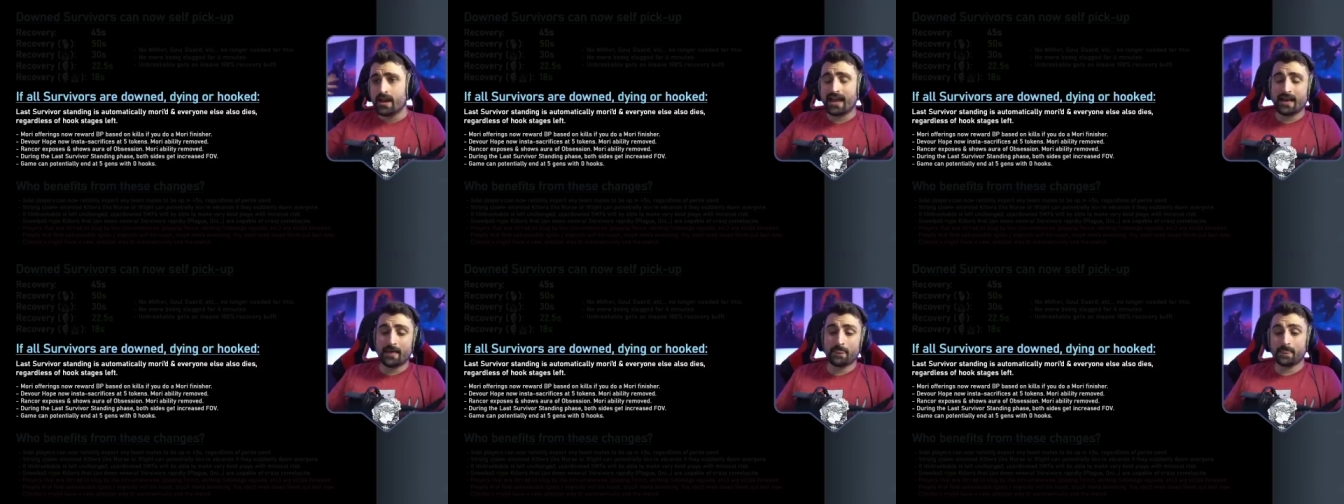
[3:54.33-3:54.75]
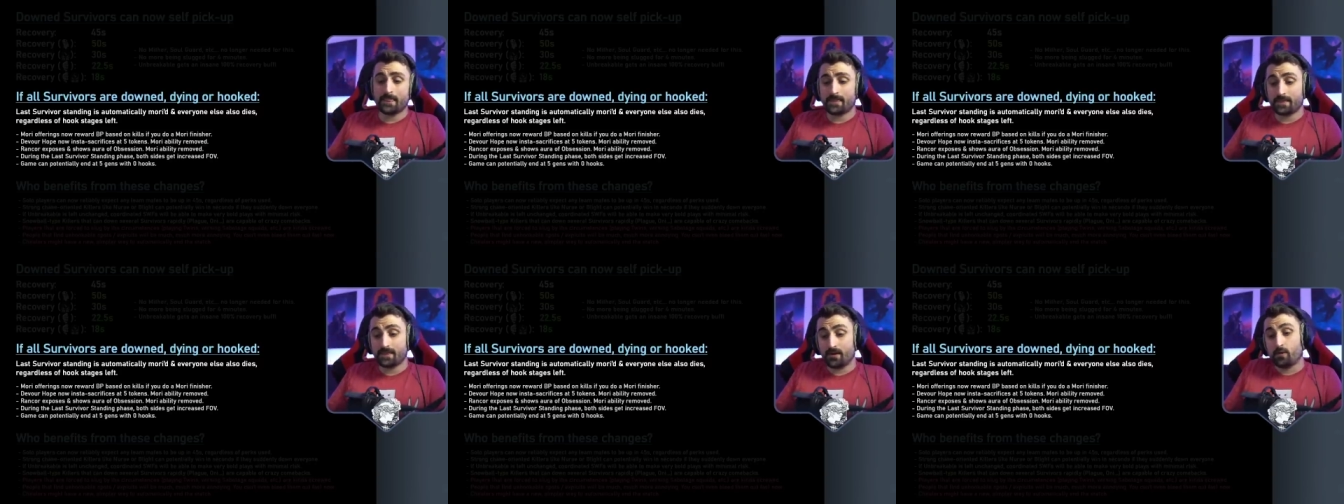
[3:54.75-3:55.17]

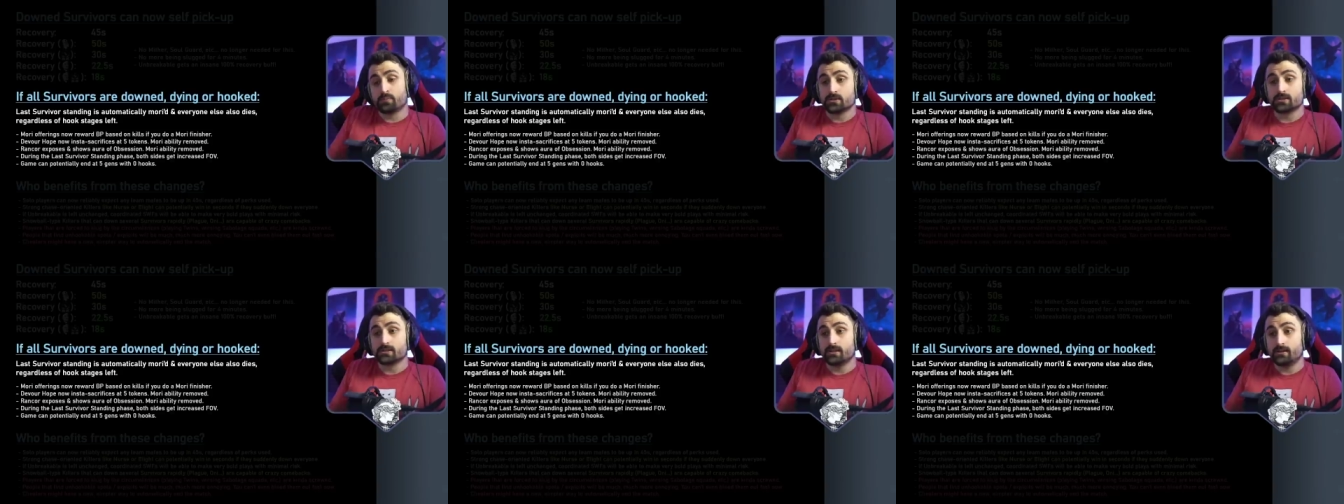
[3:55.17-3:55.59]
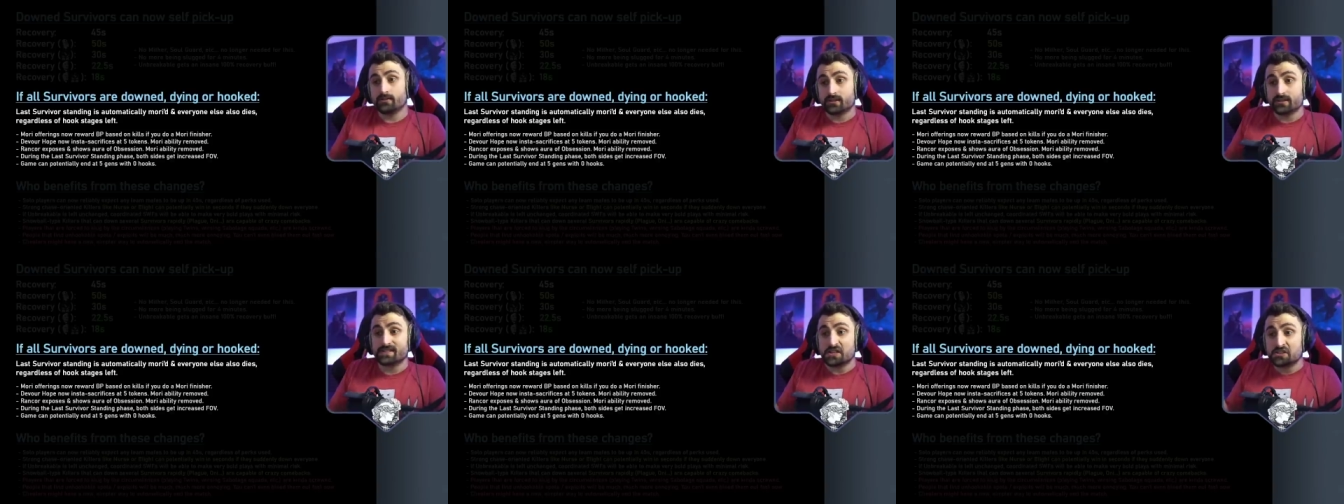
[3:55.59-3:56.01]
And obviously,
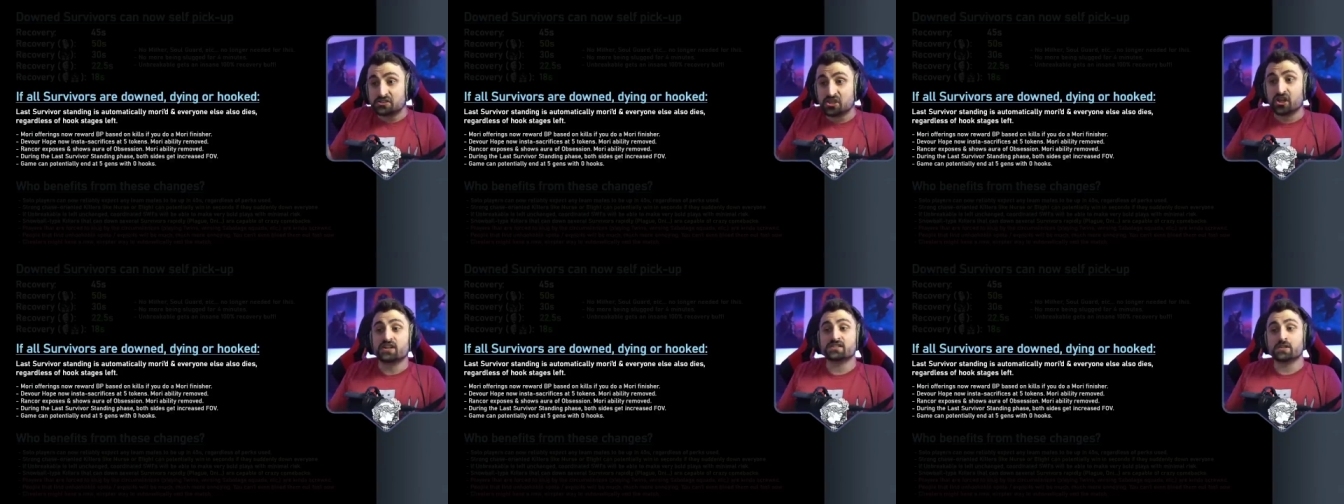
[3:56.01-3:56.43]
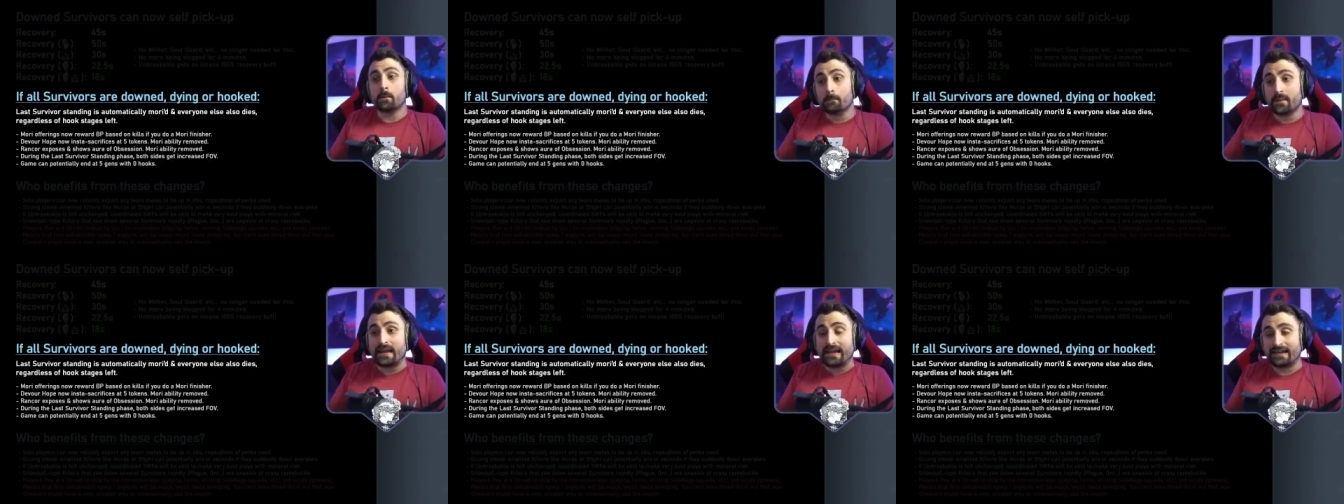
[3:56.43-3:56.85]
this does
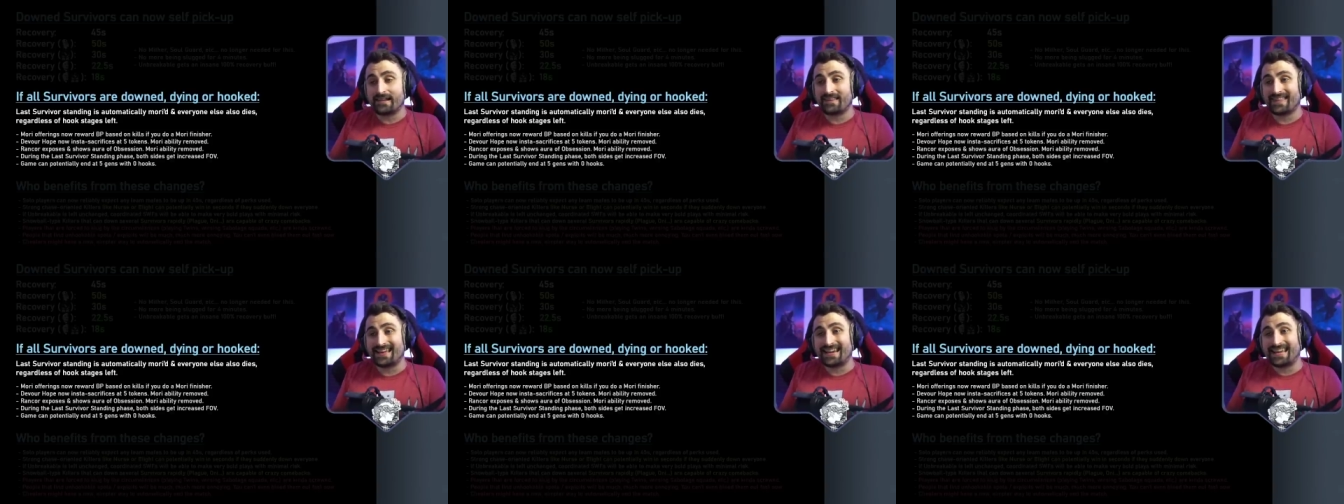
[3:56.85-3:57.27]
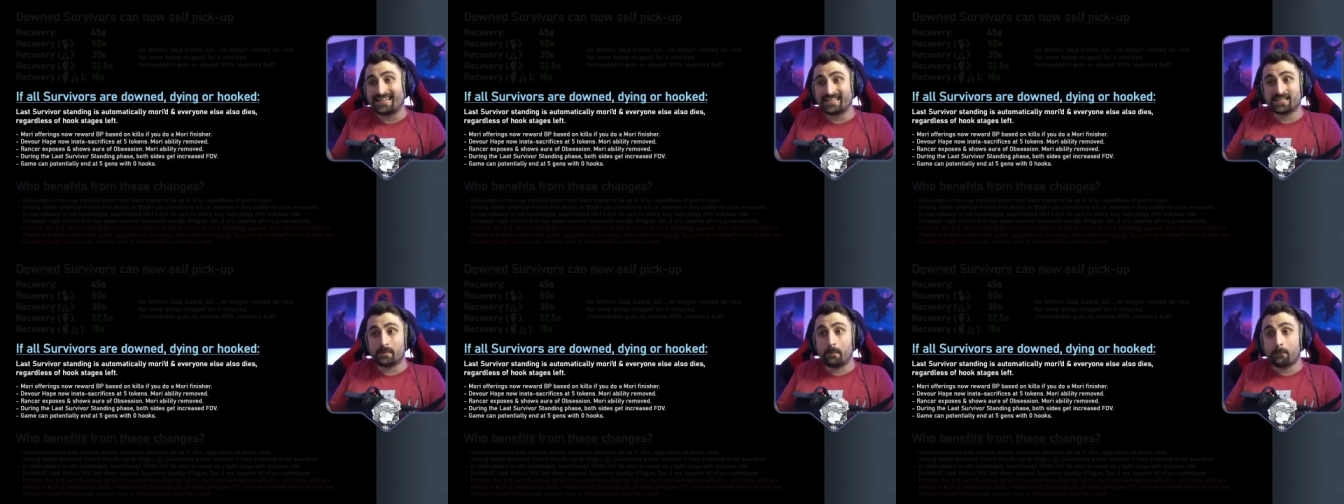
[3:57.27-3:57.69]
mean that it
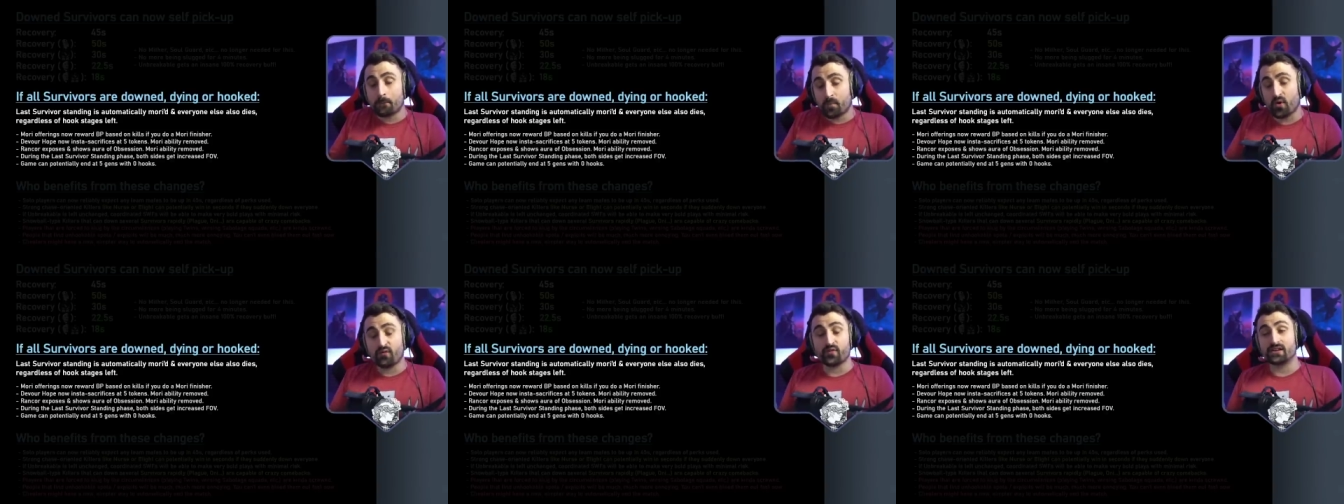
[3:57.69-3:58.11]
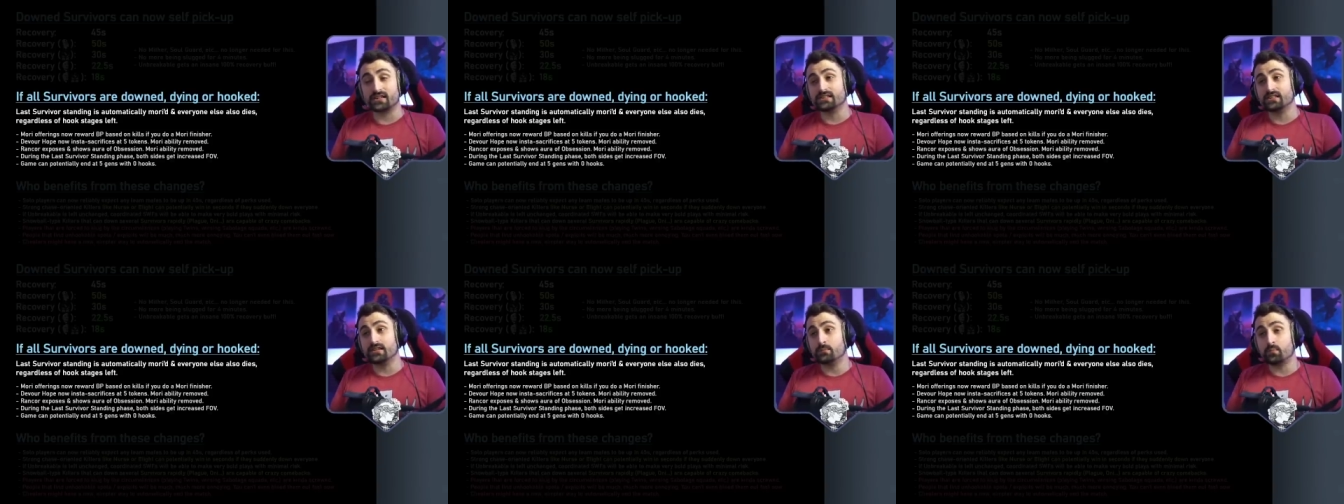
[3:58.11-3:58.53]
is
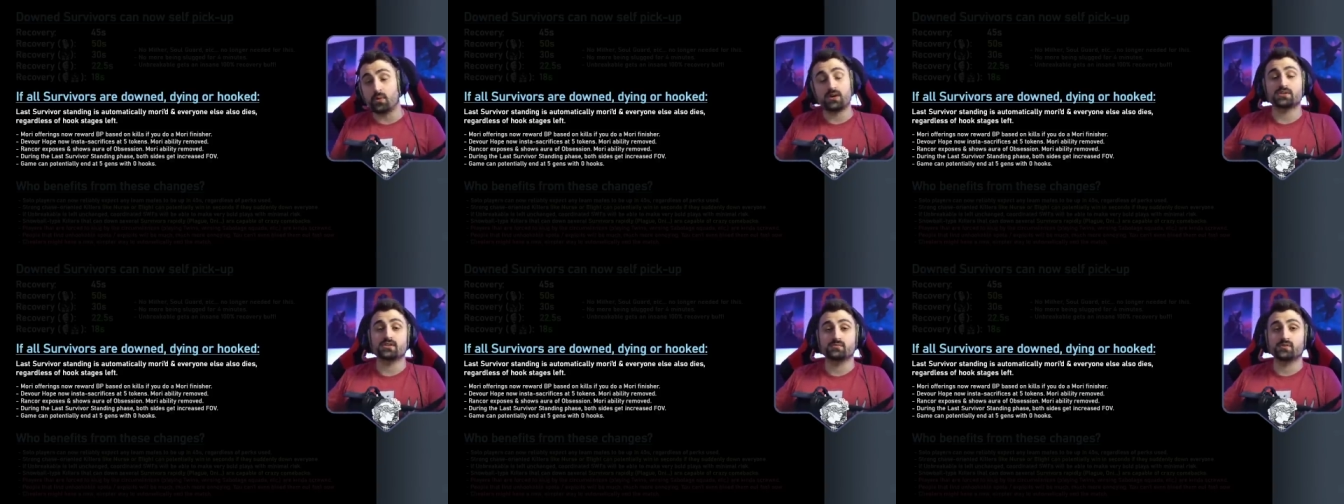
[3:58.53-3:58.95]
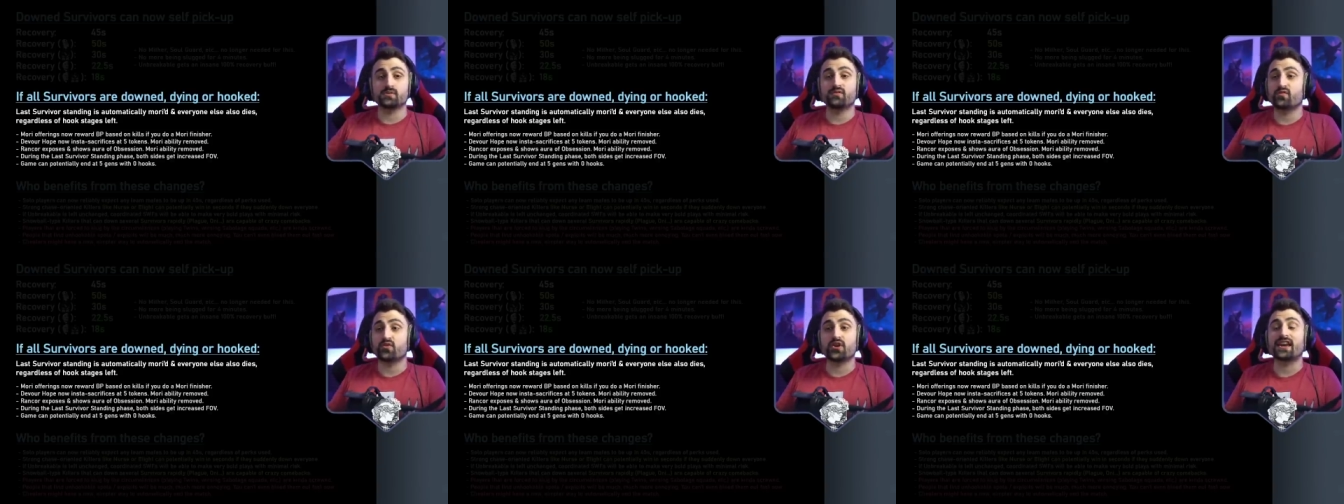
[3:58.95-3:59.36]
perfectly possible
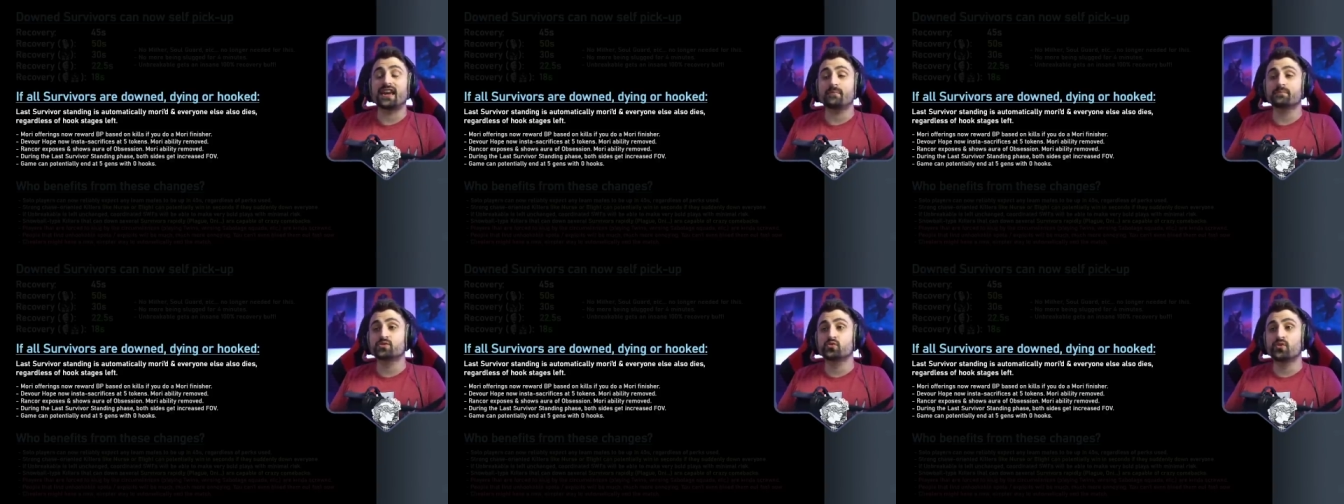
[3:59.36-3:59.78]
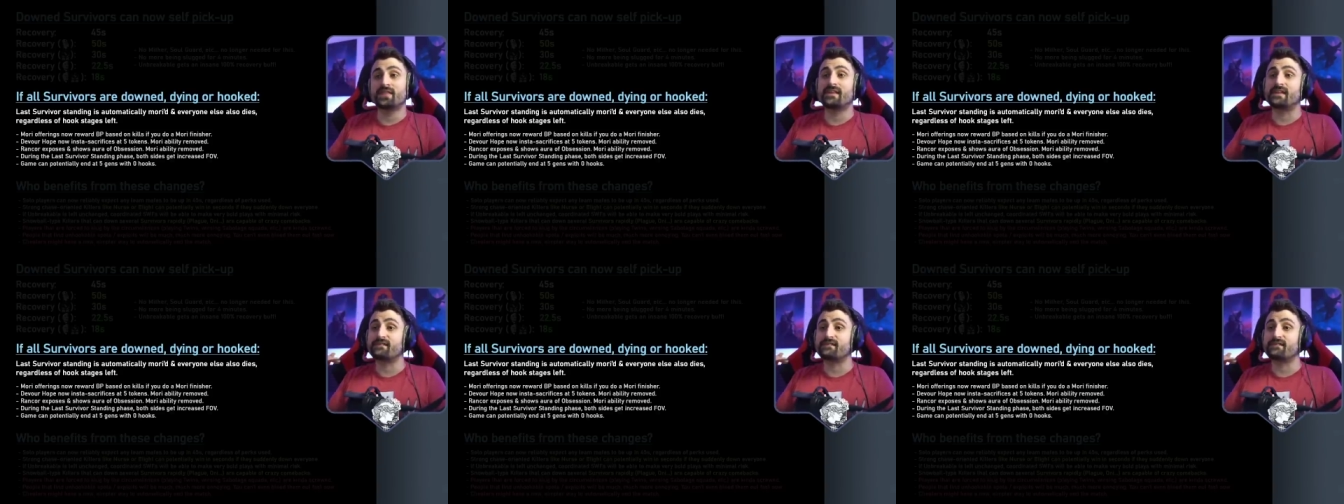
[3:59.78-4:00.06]
for a game to end at